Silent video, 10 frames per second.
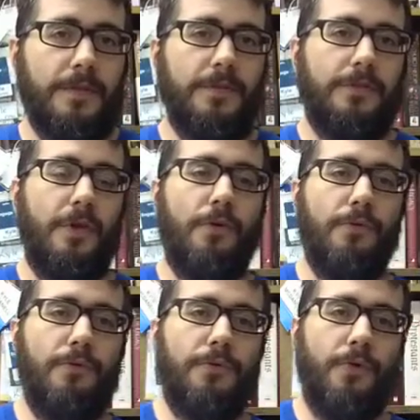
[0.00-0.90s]

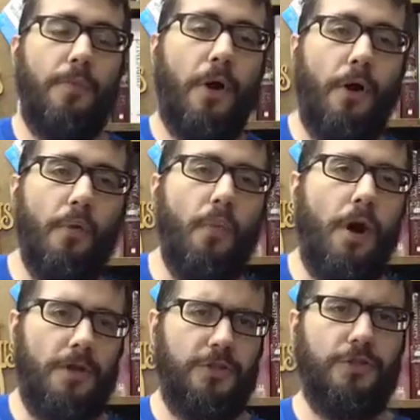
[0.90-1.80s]
so, so Paul
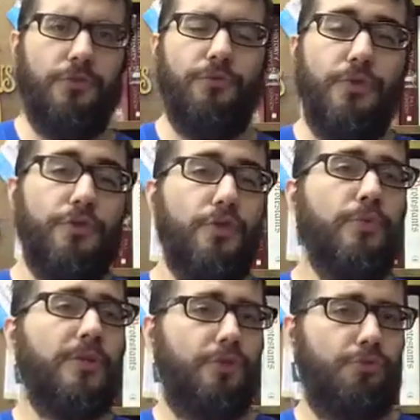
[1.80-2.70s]
walks us through the two
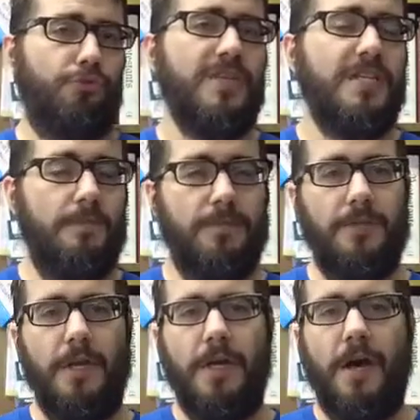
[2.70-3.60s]
extremes
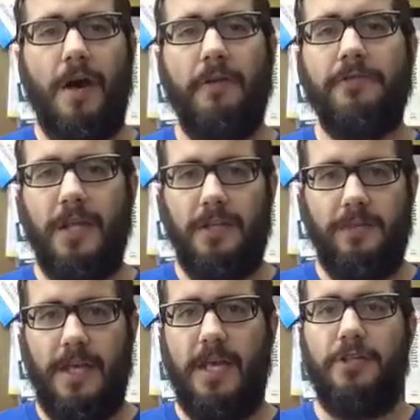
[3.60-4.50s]
of
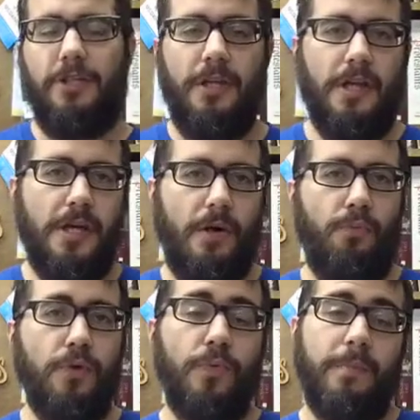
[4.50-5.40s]
sanctification. Uh,
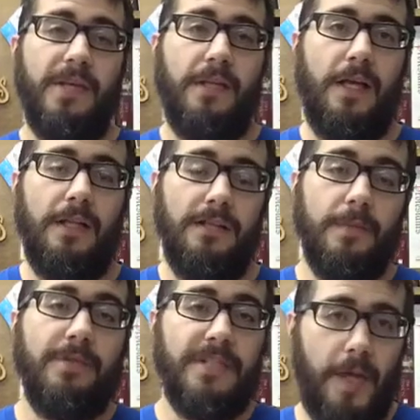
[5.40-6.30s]
one would be a, a
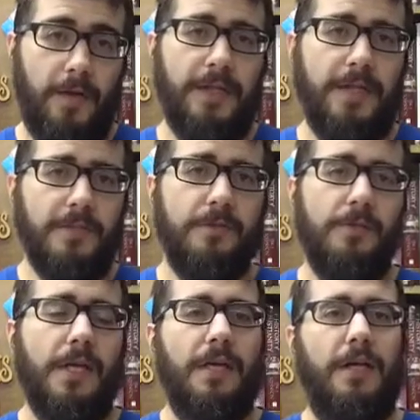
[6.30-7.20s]
libertarianism
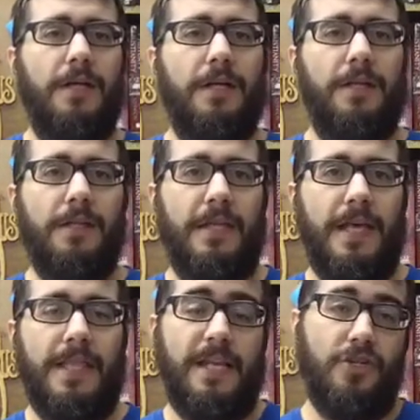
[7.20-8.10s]
uh,
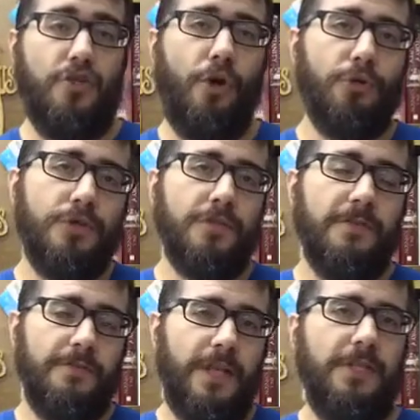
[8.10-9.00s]
that, that indulges
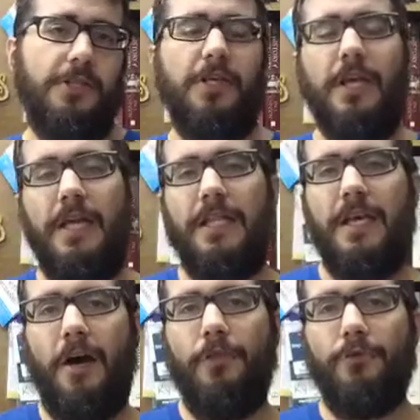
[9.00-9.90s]
the flesh.
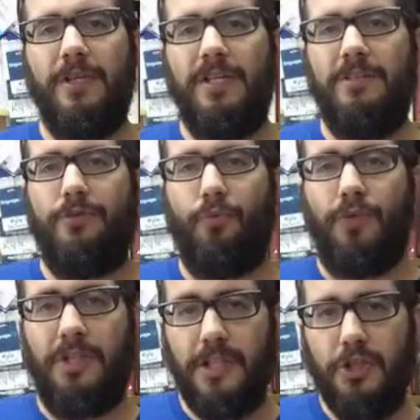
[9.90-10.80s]
The other is
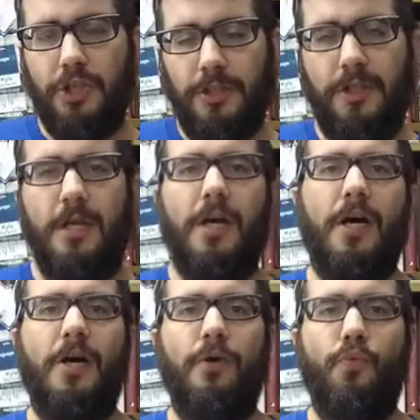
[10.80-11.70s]
religion,
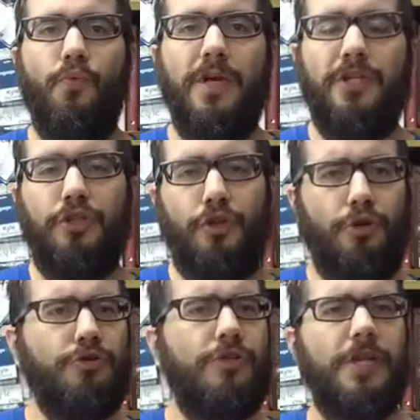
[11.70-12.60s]
uh, which
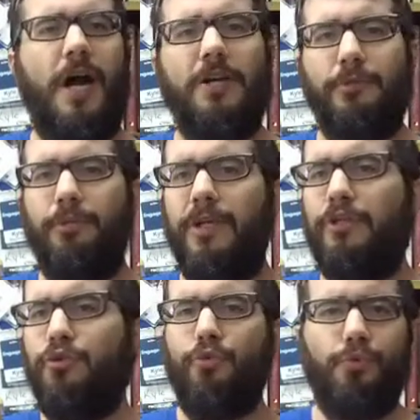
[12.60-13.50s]
turns the gospel
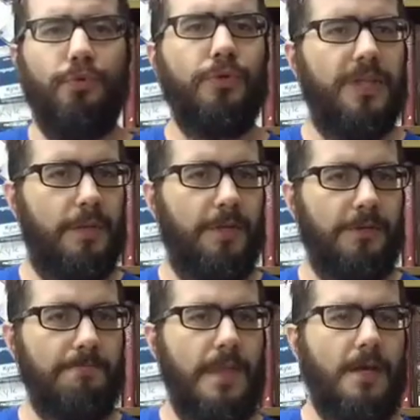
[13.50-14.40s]
into rule
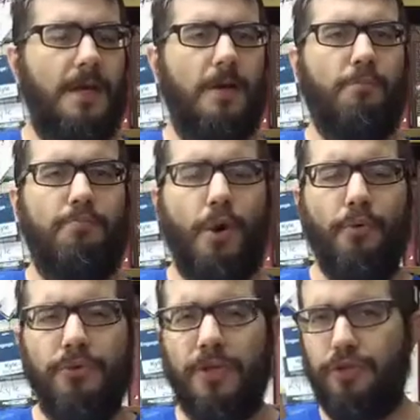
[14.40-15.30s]
keeping. Uh,
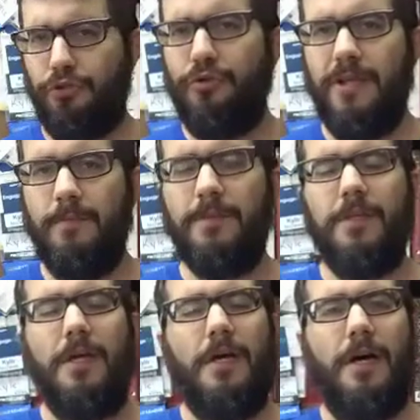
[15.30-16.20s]
both extremes
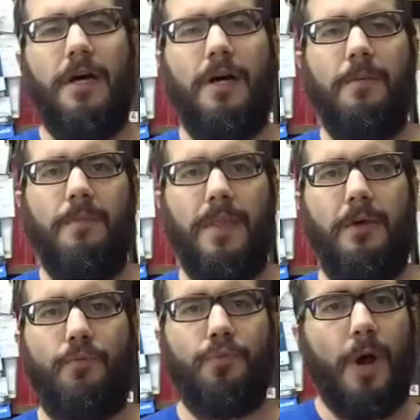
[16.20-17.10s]
um,
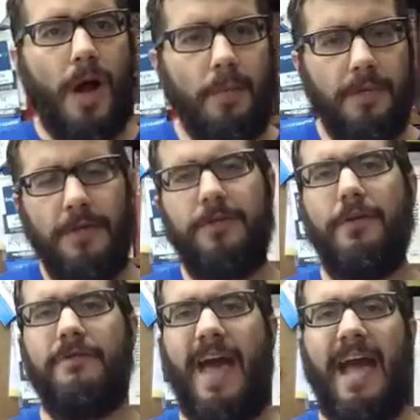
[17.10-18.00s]
uh, rob us
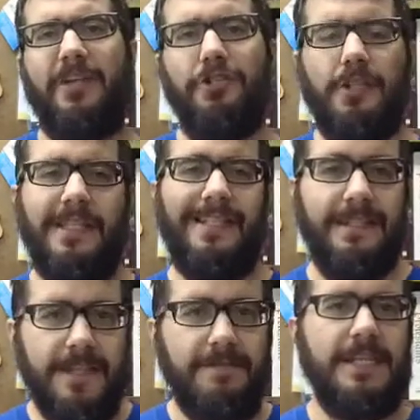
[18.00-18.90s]
of actually
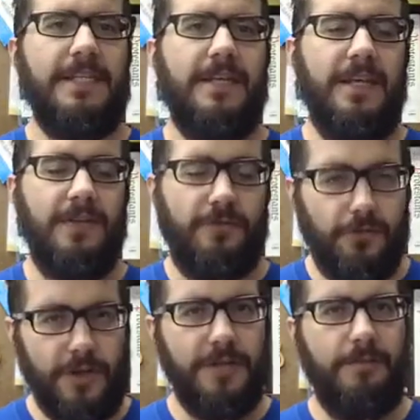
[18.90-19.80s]
living in
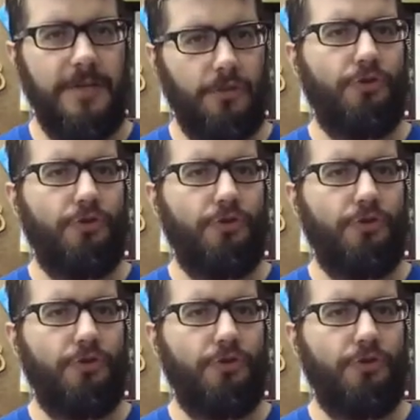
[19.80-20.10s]
freedom in